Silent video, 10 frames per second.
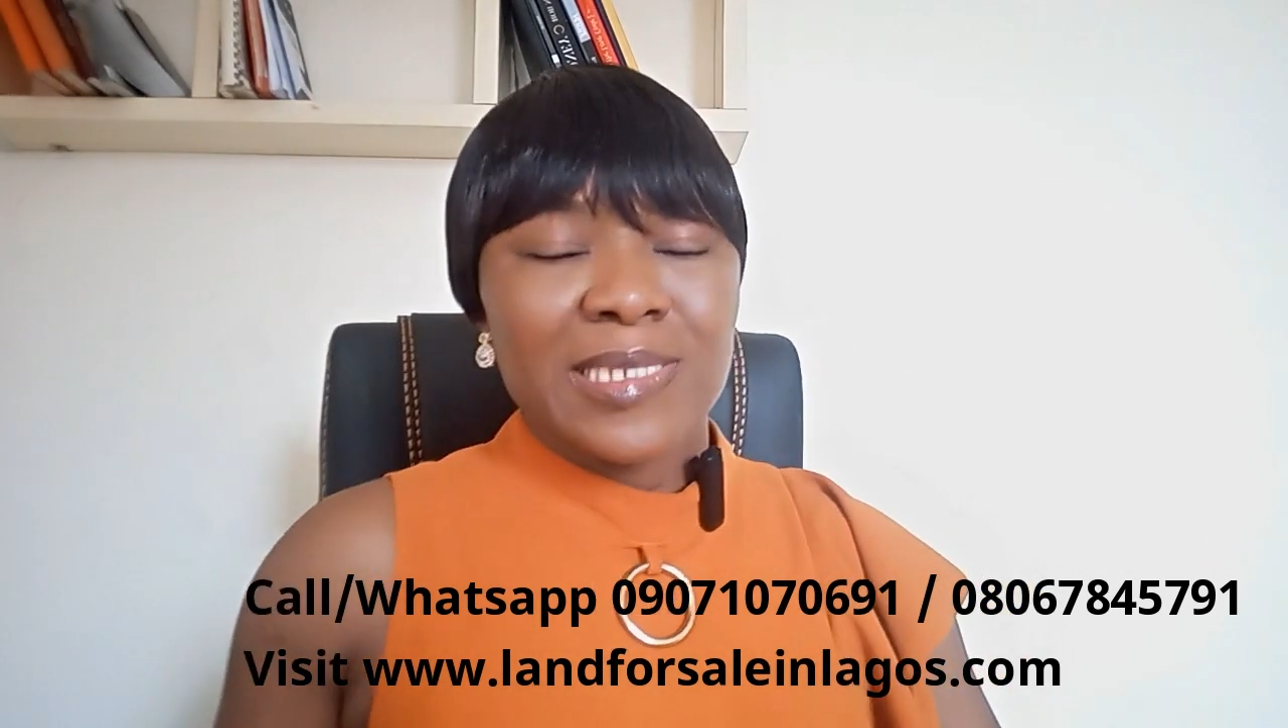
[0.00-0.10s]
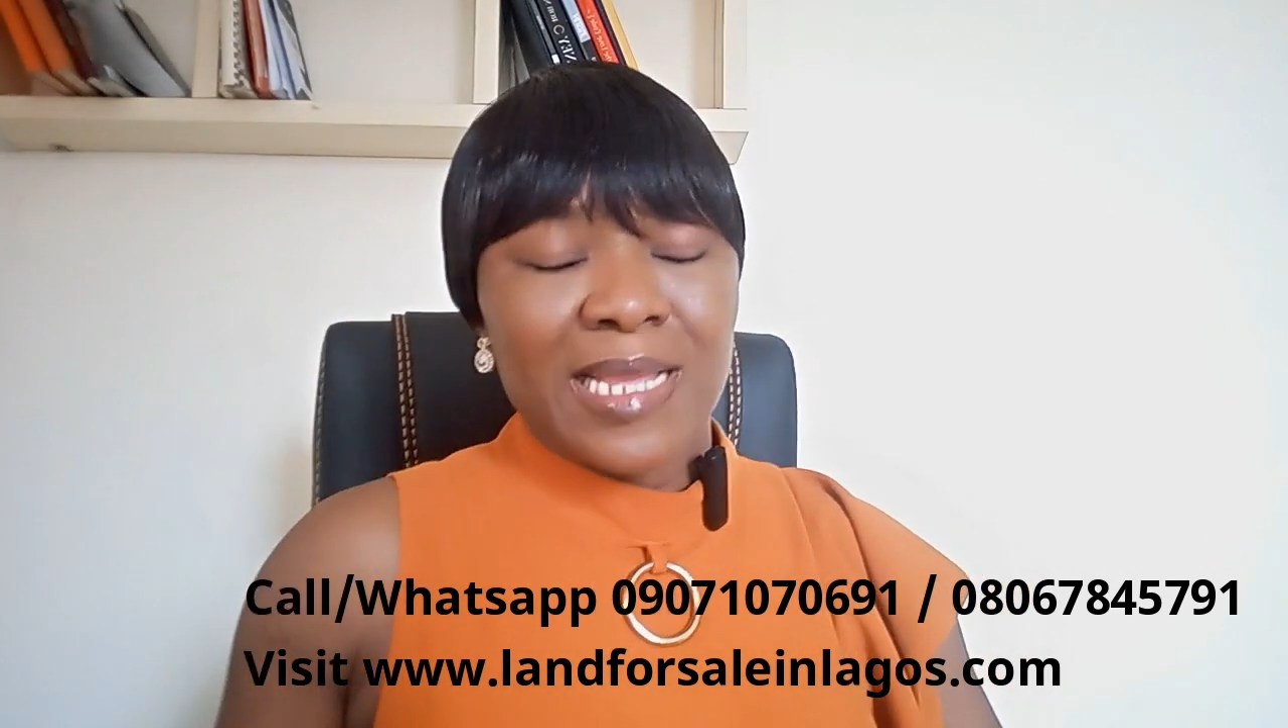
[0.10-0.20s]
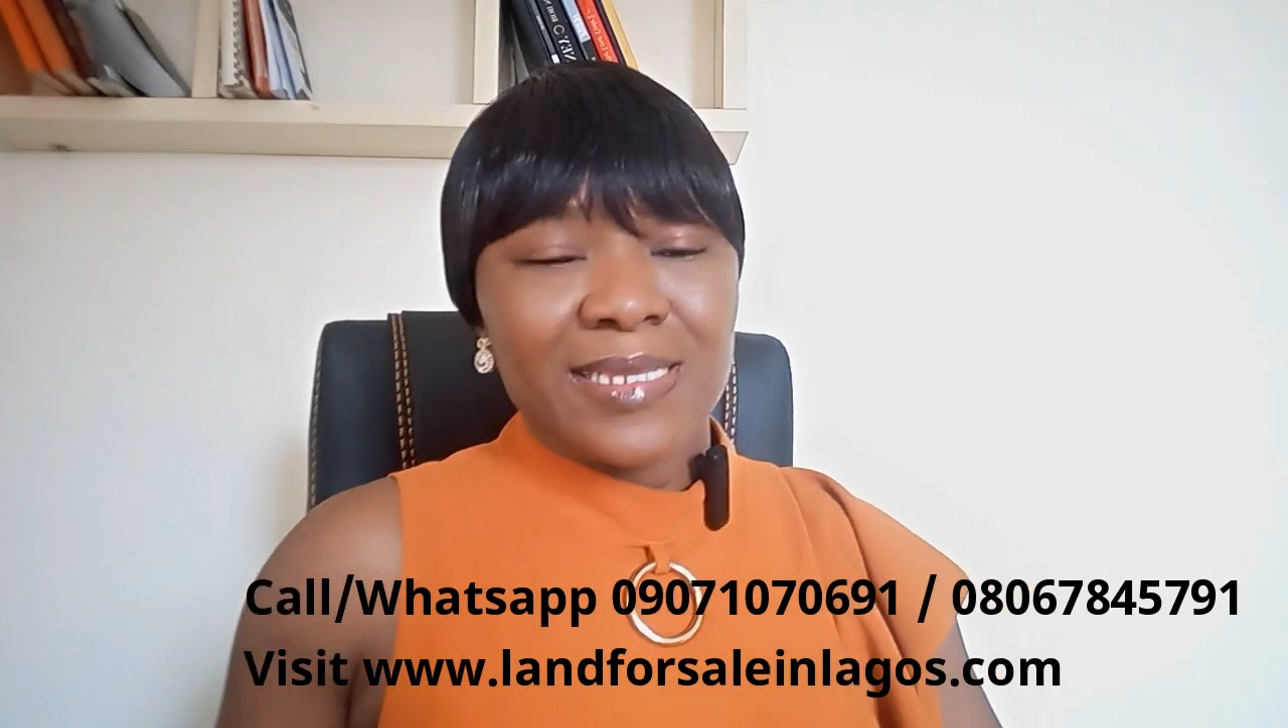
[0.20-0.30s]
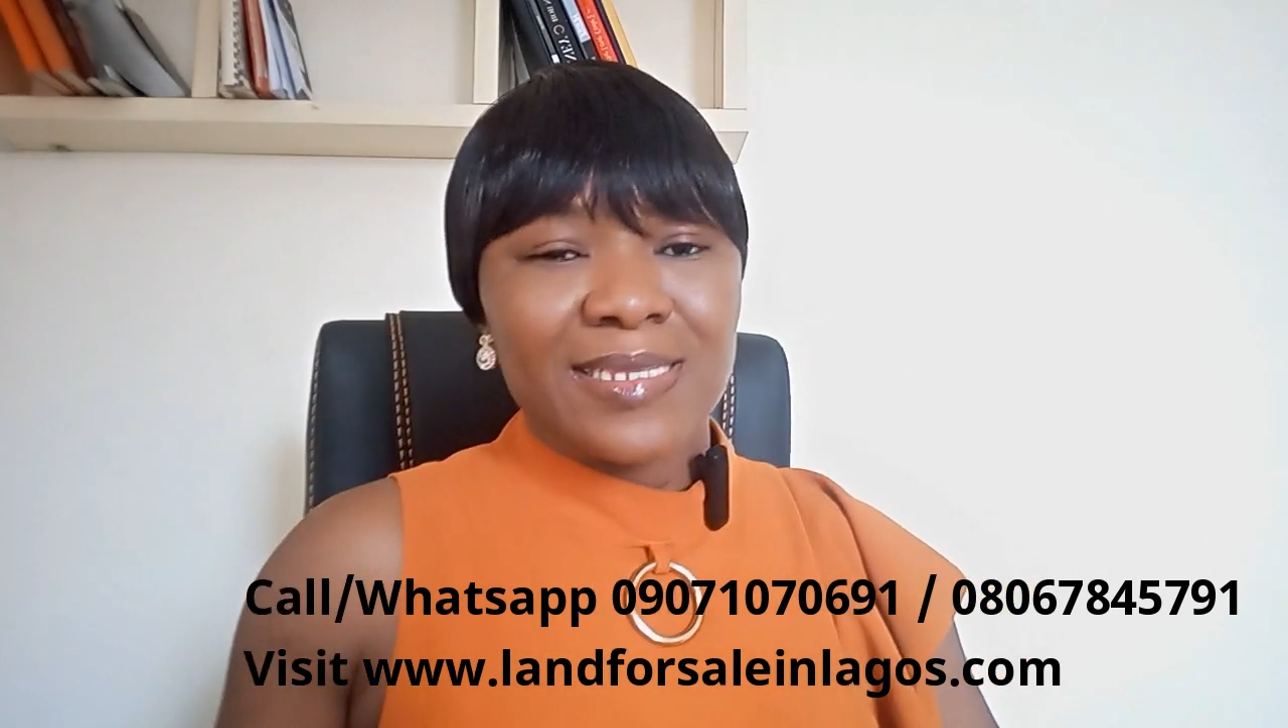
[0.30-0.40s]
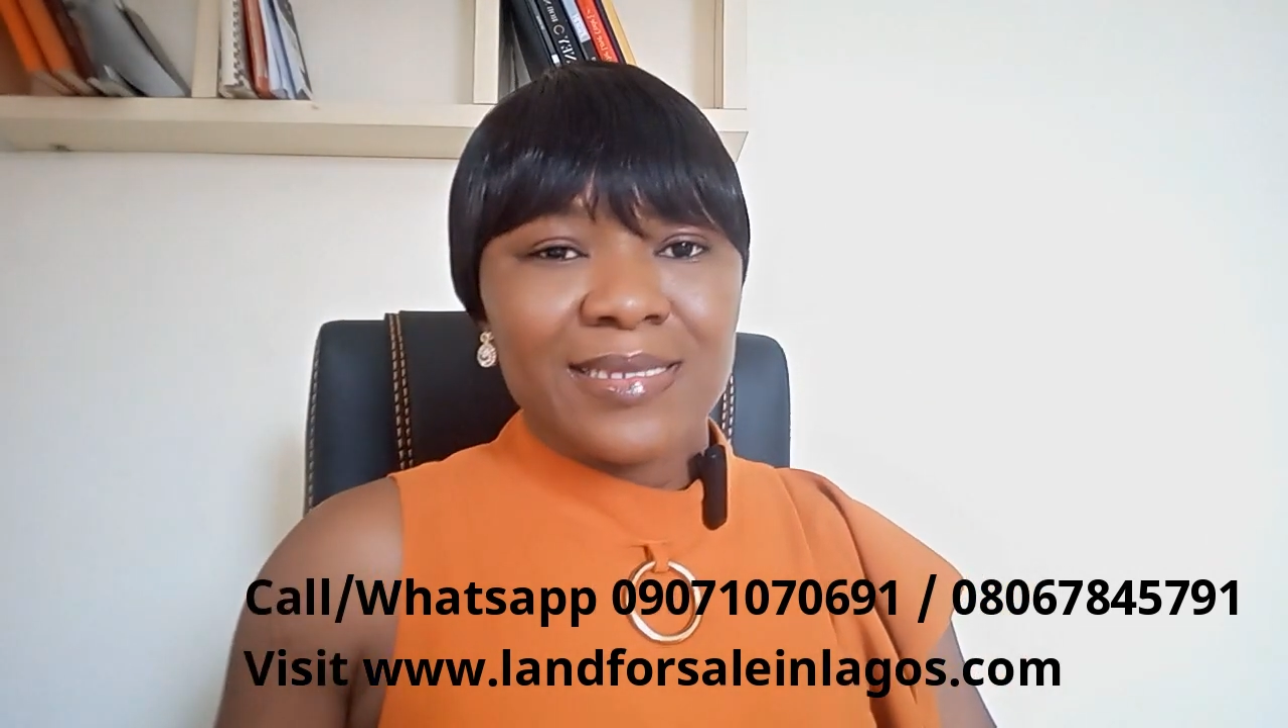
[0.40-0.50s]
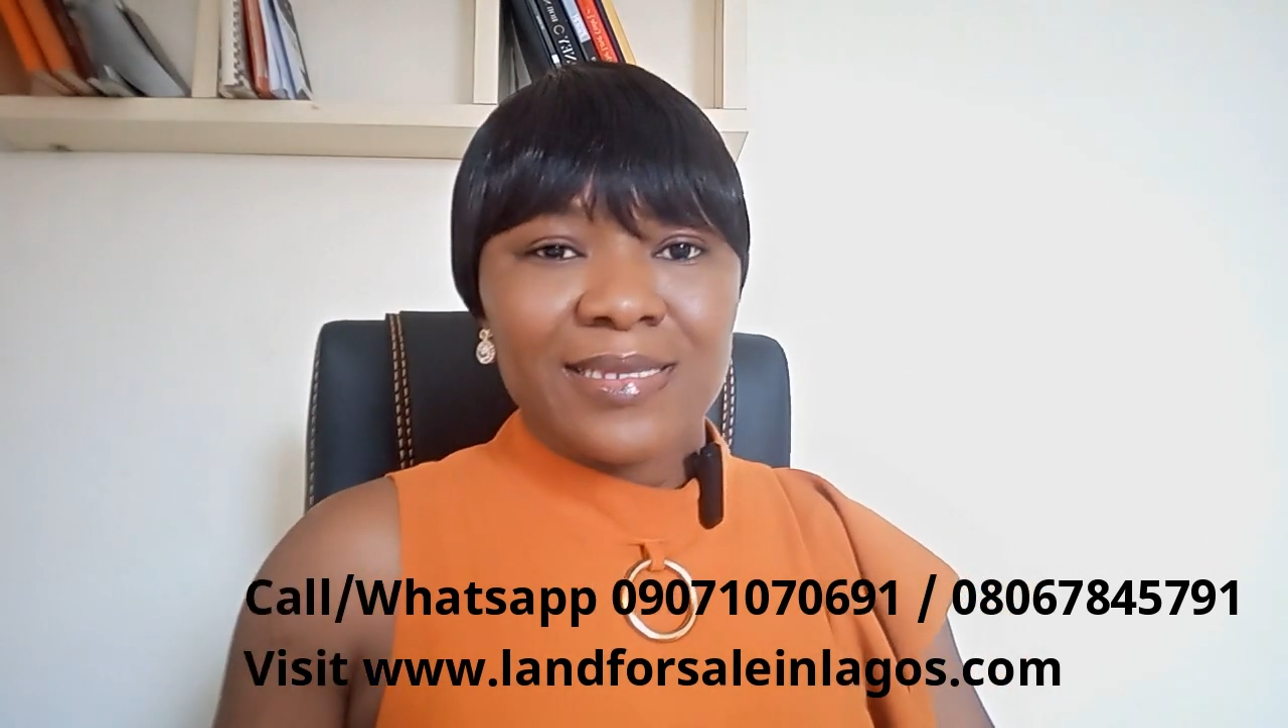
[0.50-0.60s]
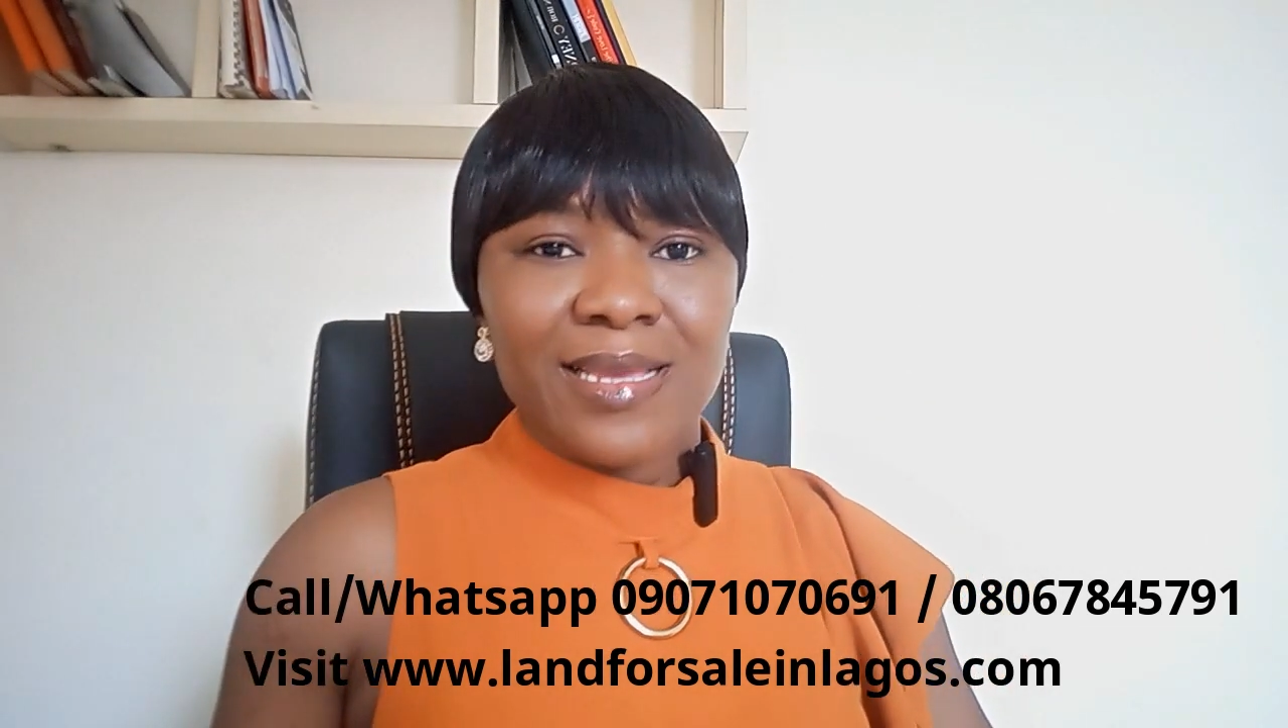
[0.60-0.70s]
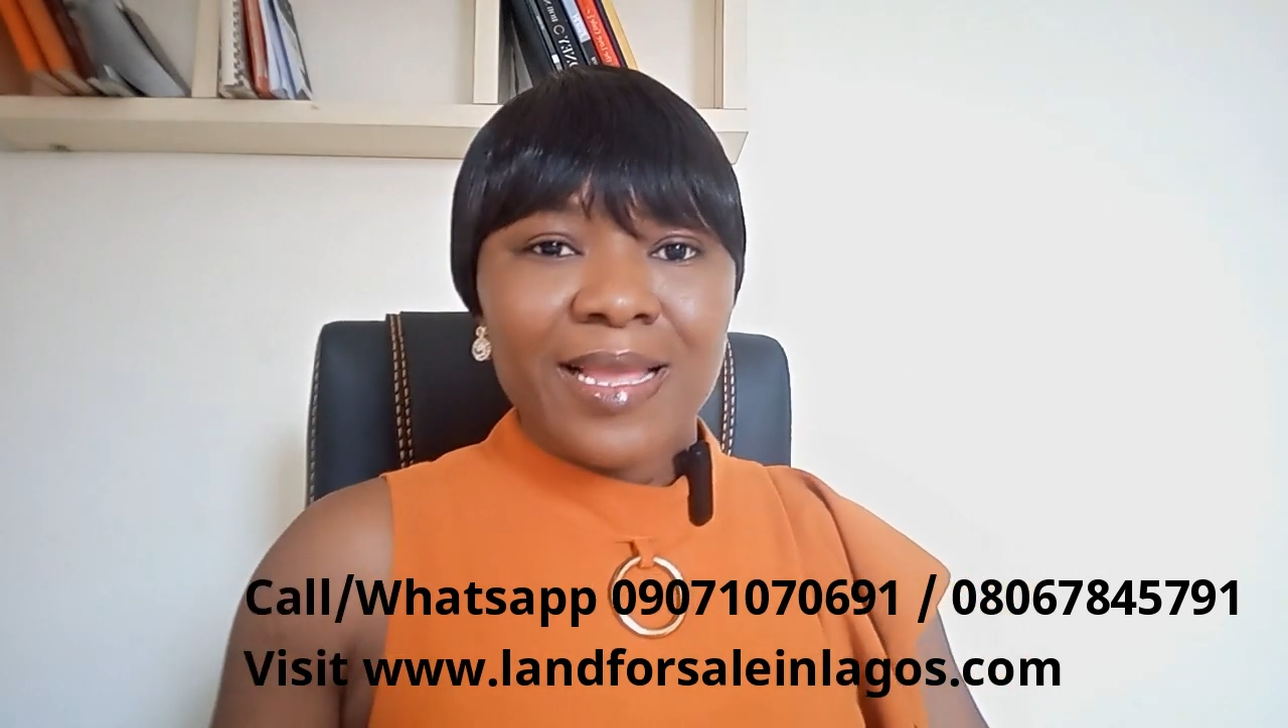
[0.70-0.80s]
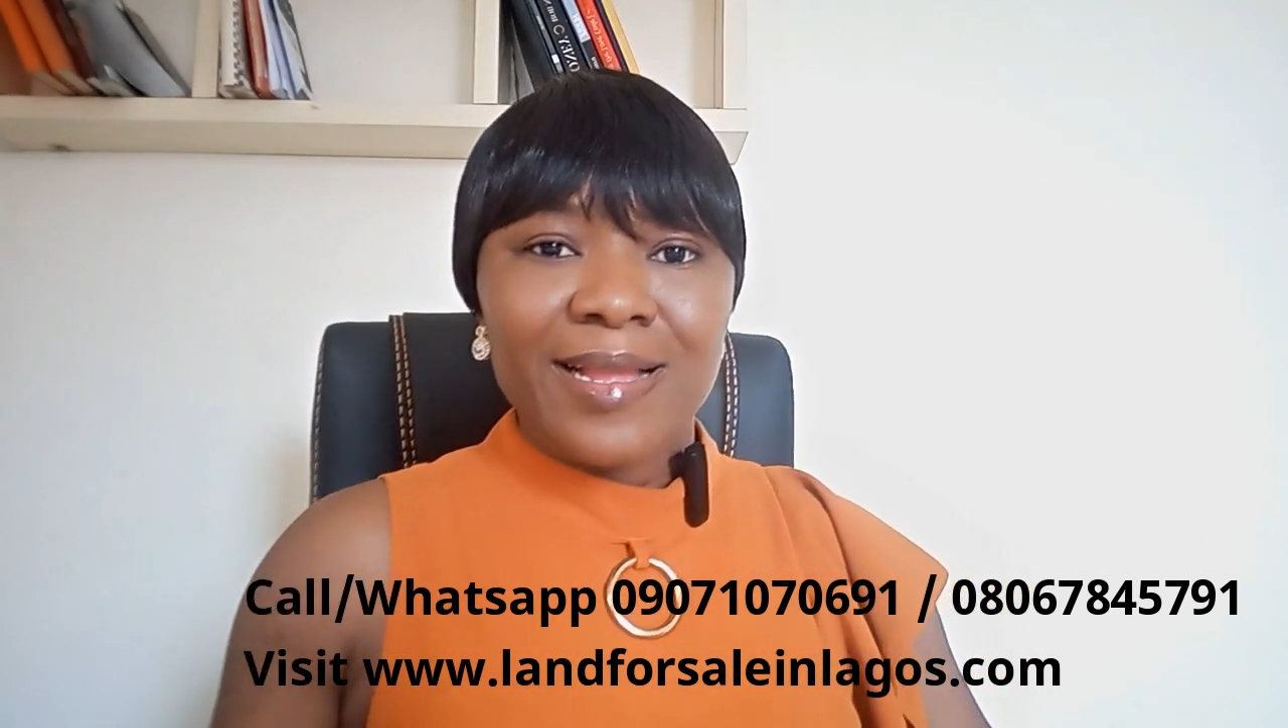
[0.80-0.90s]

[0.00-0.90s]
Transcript: scarcity.